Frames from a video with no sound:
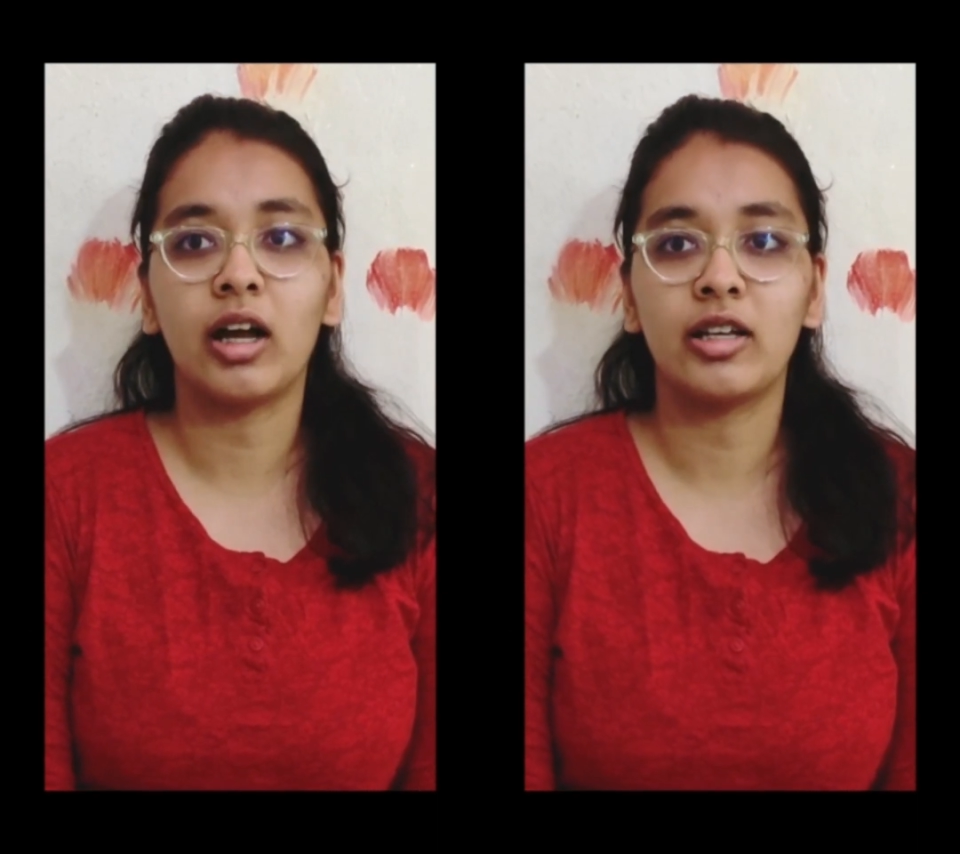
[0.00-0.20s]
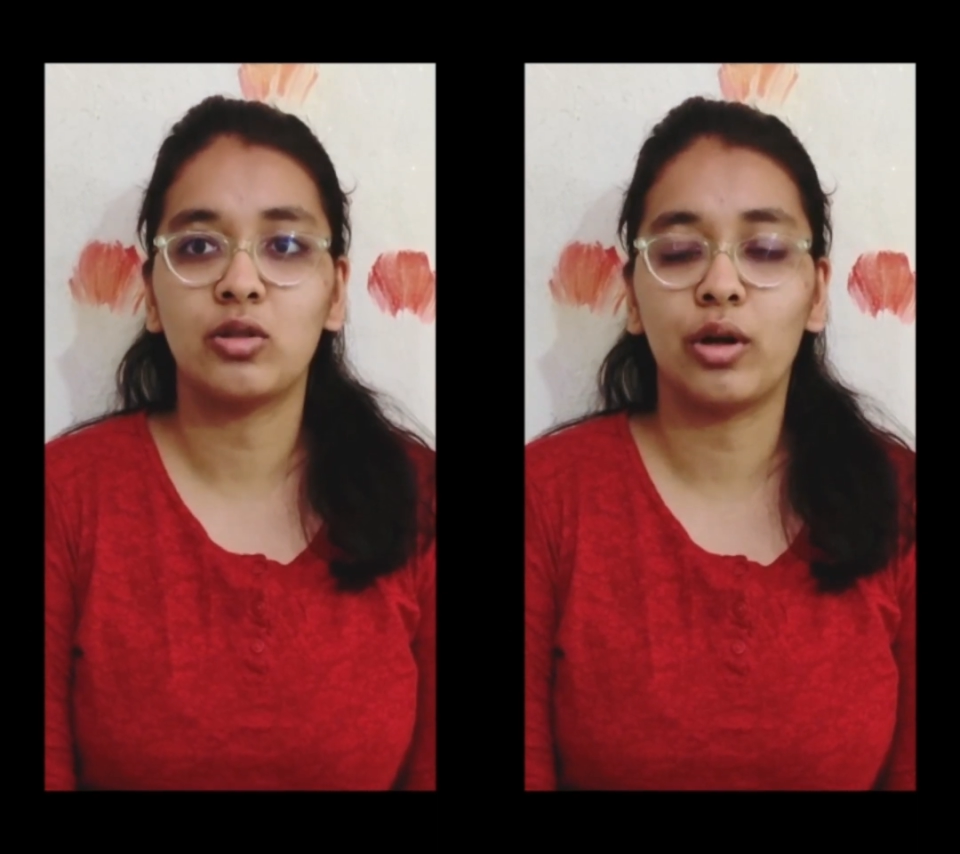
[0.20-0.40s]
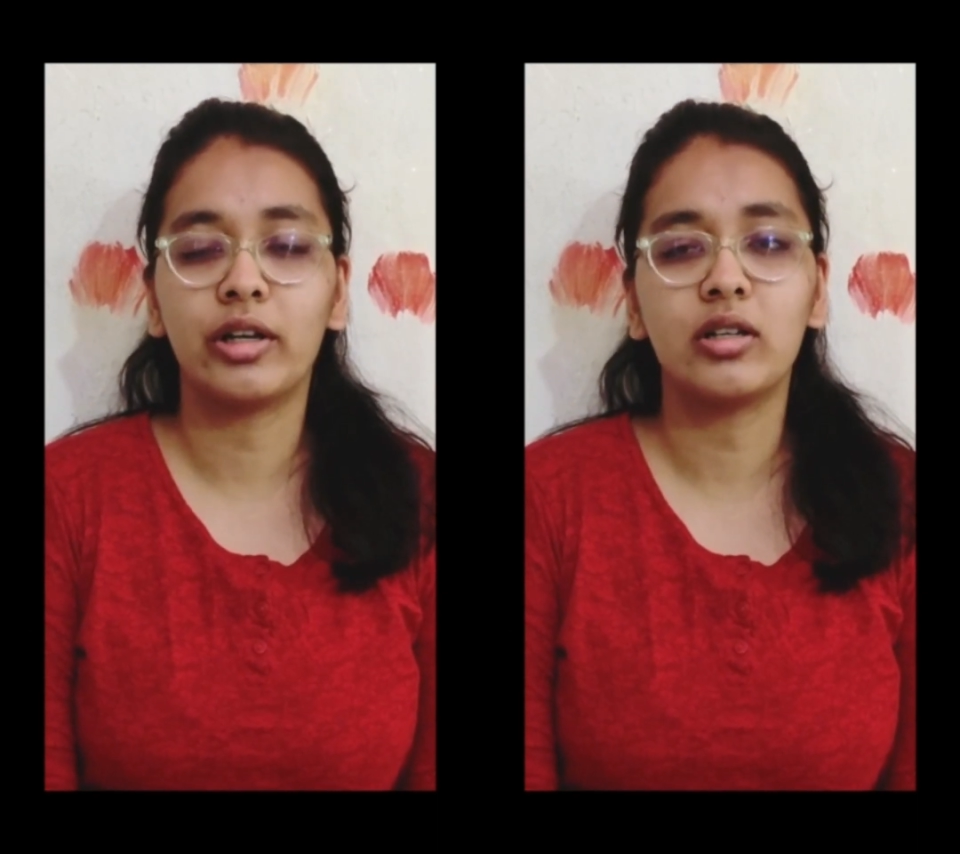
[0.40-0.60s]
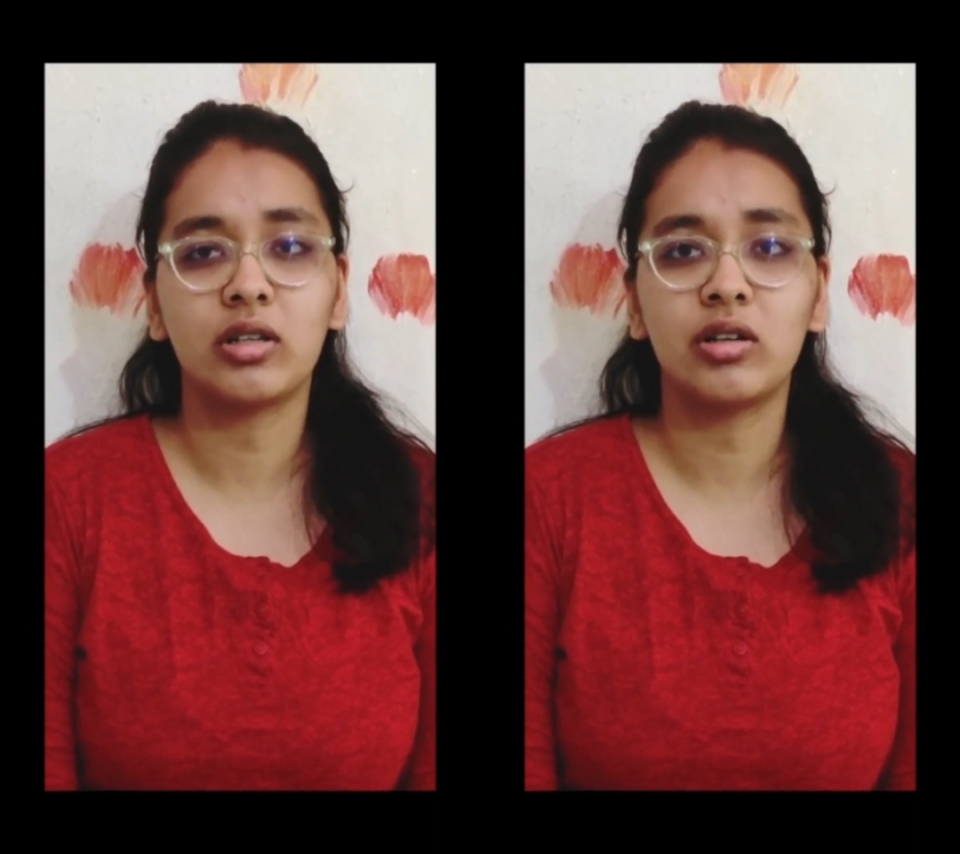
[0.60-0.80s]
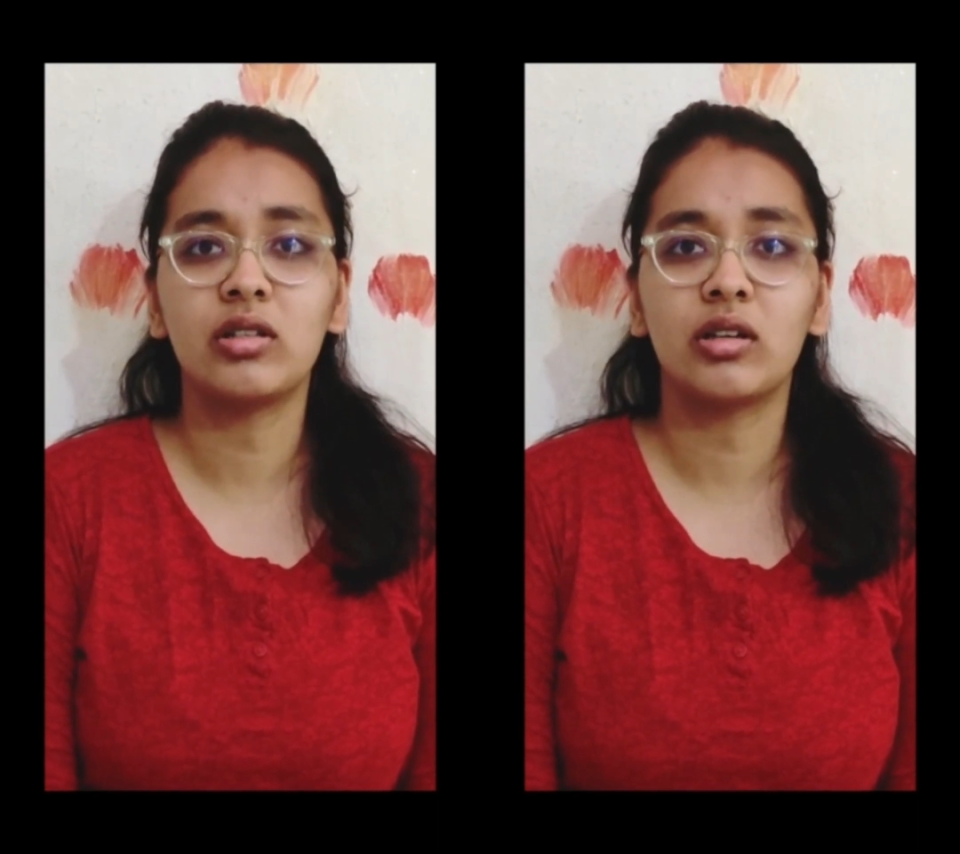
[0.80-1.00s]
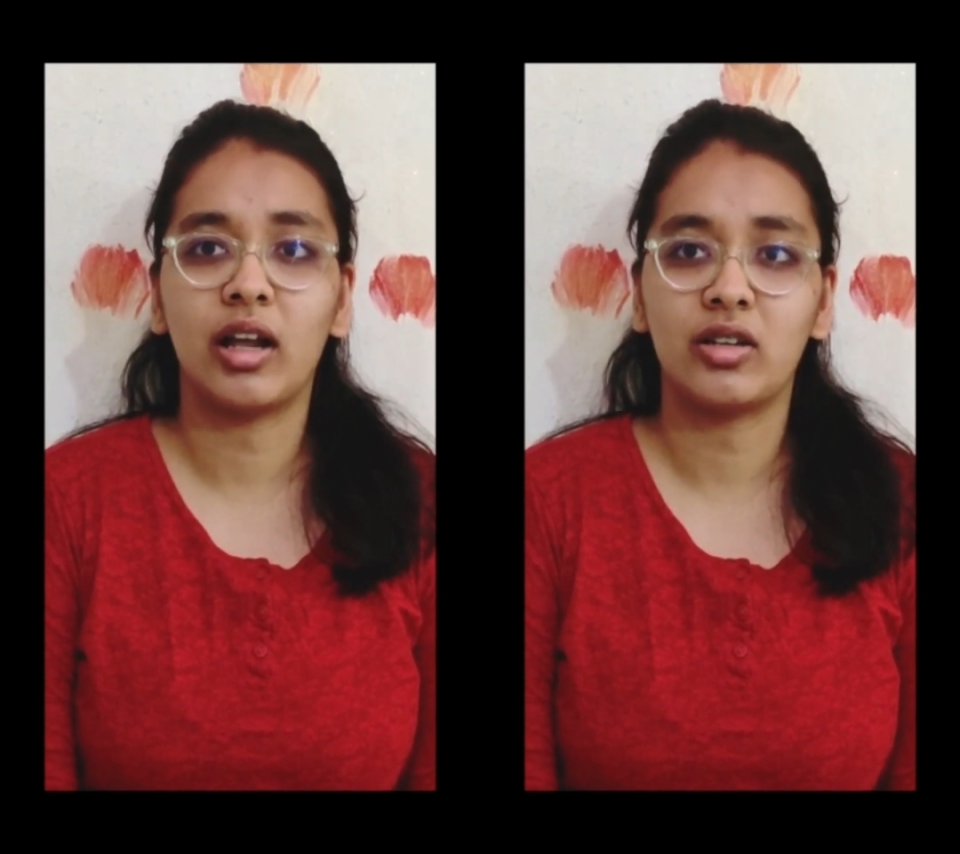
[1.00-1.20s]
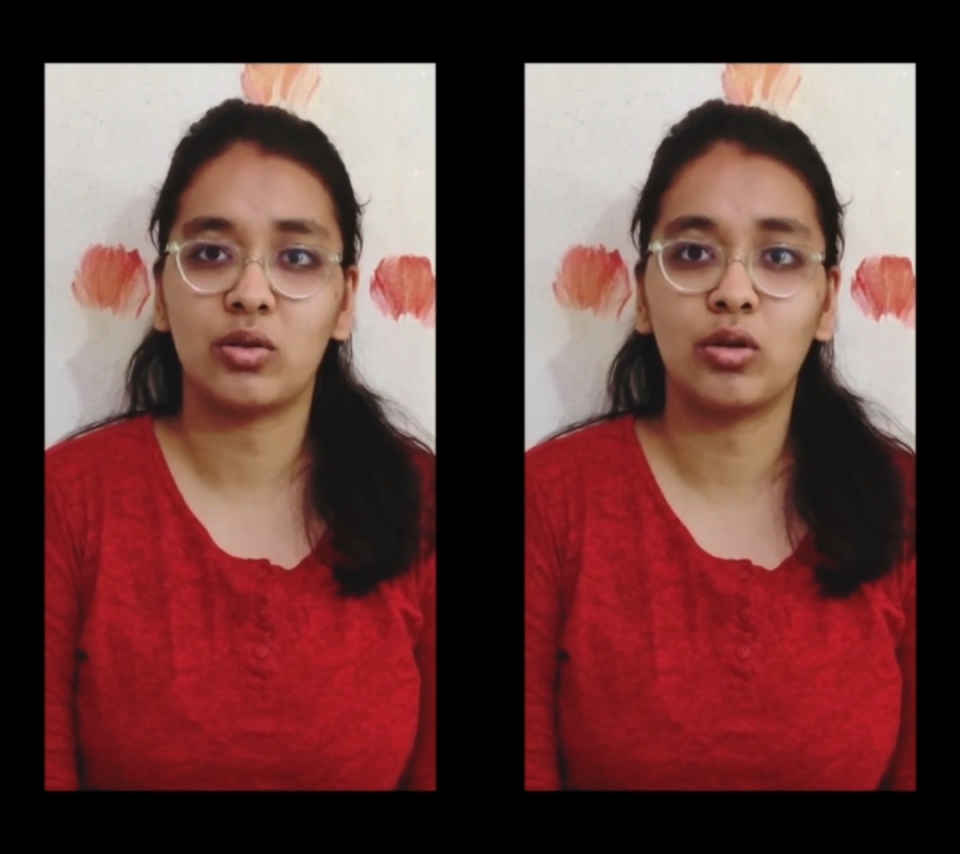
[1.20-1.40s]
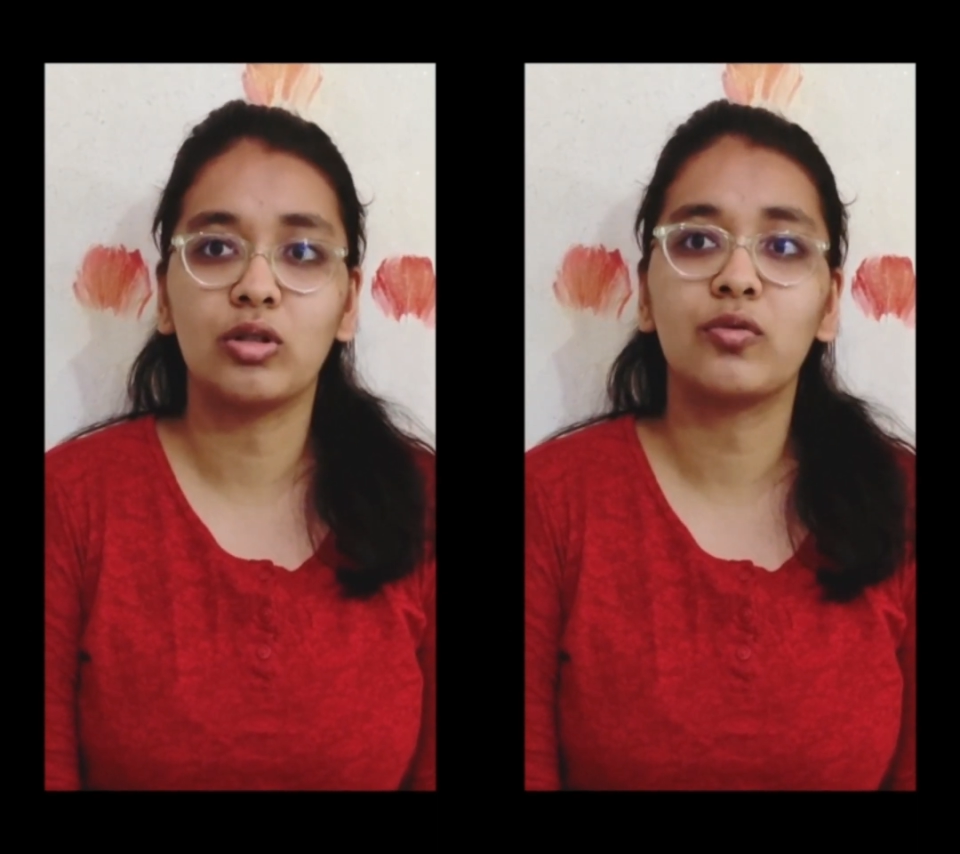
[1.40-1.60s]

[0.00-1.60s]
I joined SIR's crash course